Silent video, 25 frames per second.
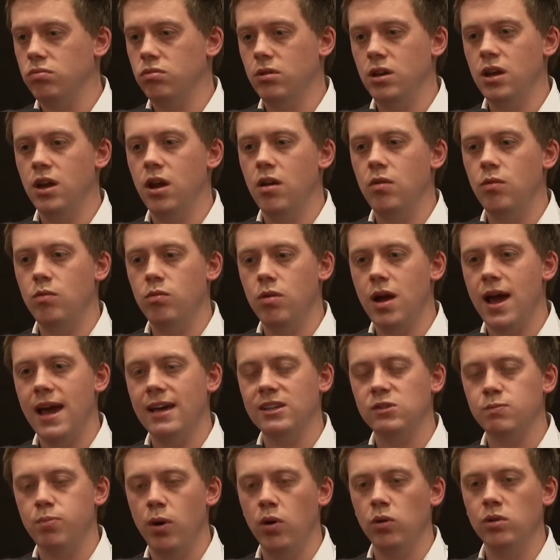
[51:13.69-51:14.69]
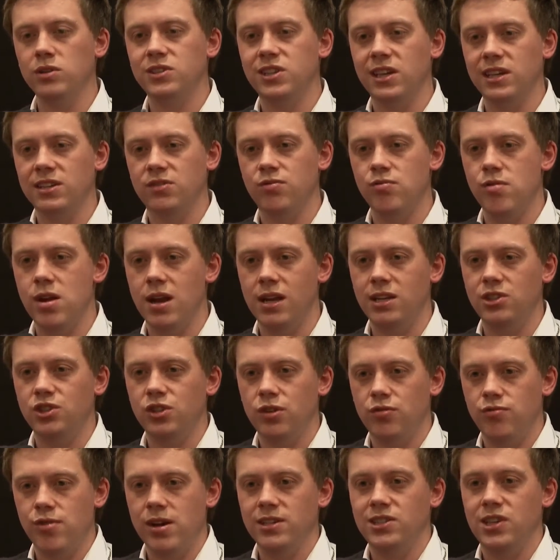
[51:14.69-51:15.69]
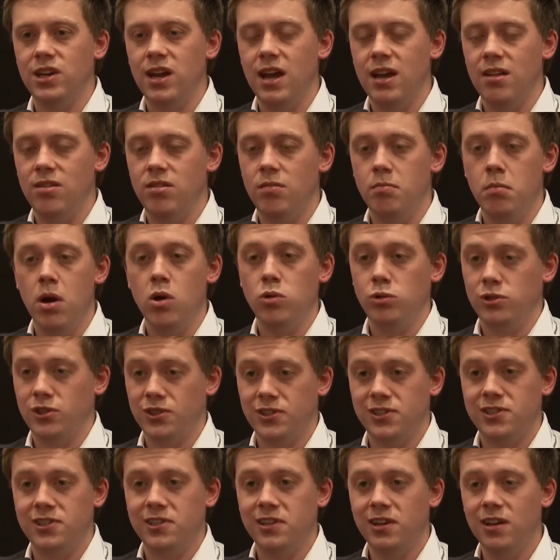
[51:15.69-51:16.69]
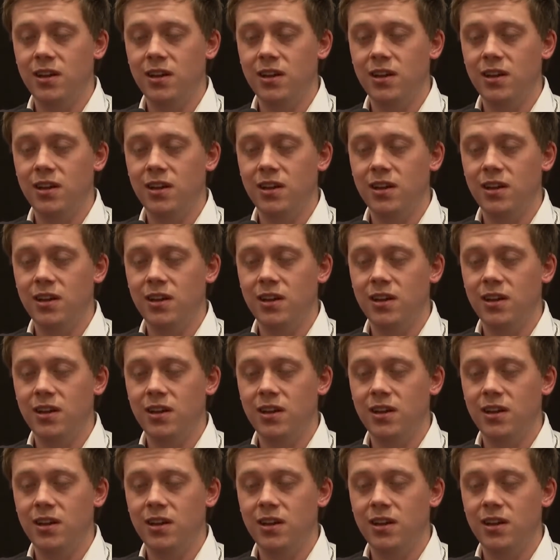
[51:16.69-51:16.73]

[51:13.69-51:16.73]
you know, where his politics really should resonate the most.